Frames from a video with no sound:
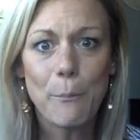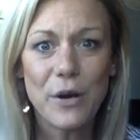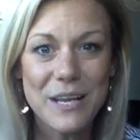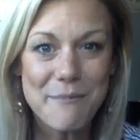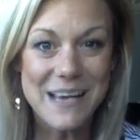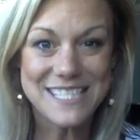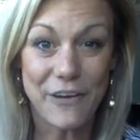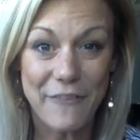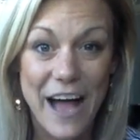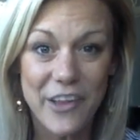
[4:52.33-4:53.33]
putting
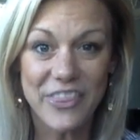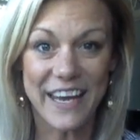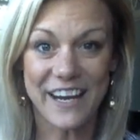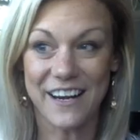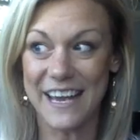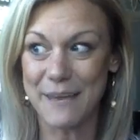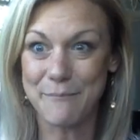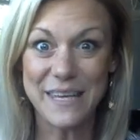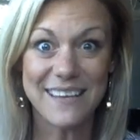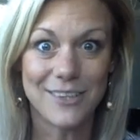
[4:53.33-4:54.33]
myself out there and
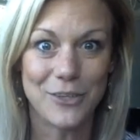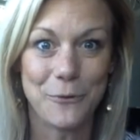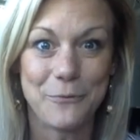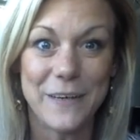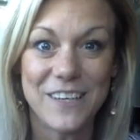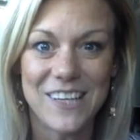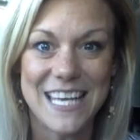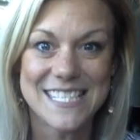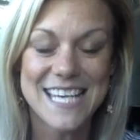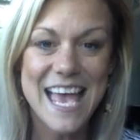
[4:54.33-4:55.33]
being a little
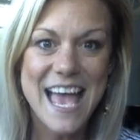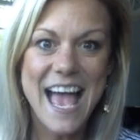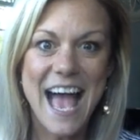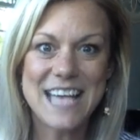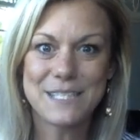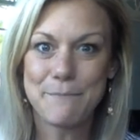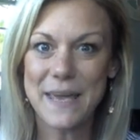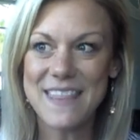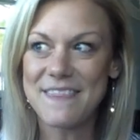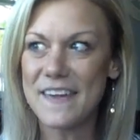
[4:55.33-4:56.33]
fearless has
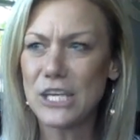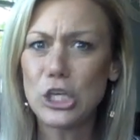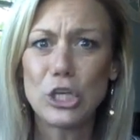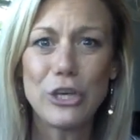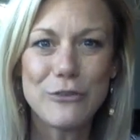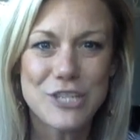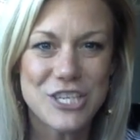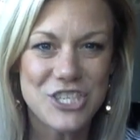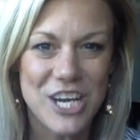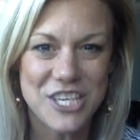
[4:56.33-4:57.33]
been the
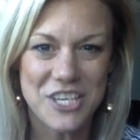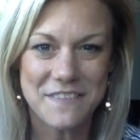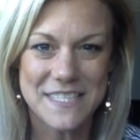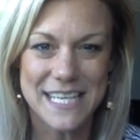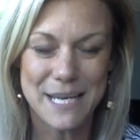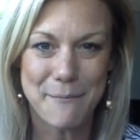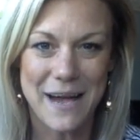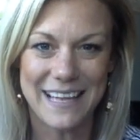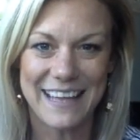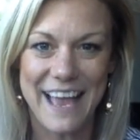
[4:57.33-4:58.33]
hugest change I've seen in
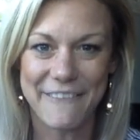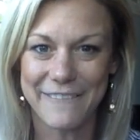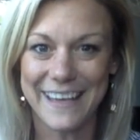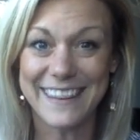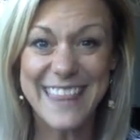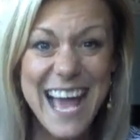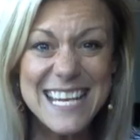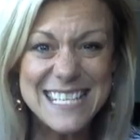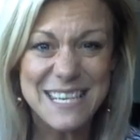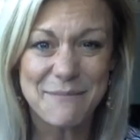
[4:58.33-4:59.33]
my life. And
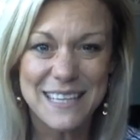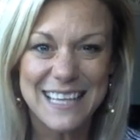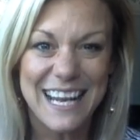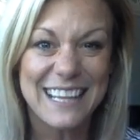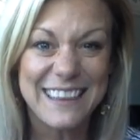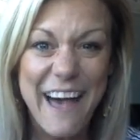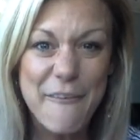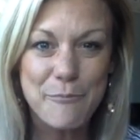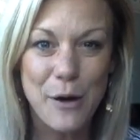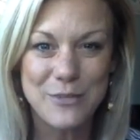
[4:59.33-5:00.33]
that is something that I
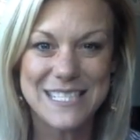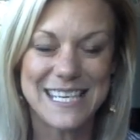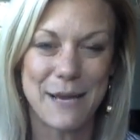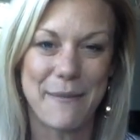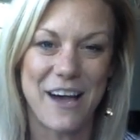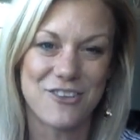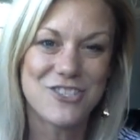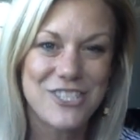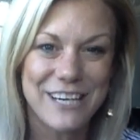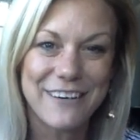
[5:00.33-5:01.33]
love posting about and
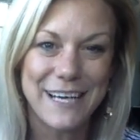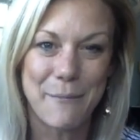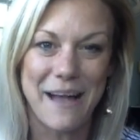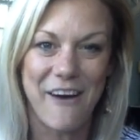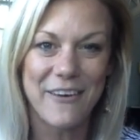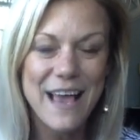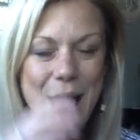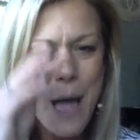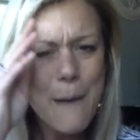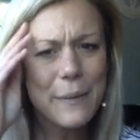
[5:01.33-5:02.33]
sharing about.
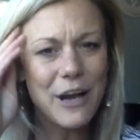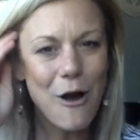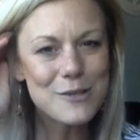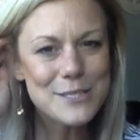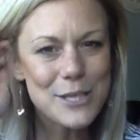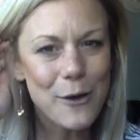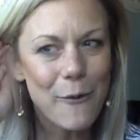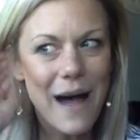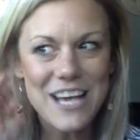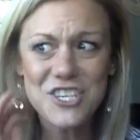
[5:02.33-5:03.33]
But also,
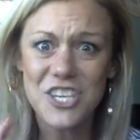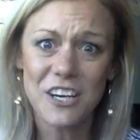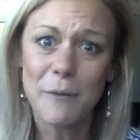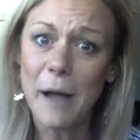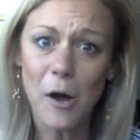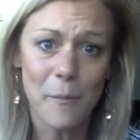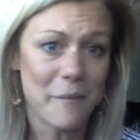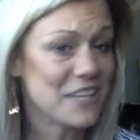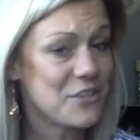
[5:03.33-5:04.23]
I share about my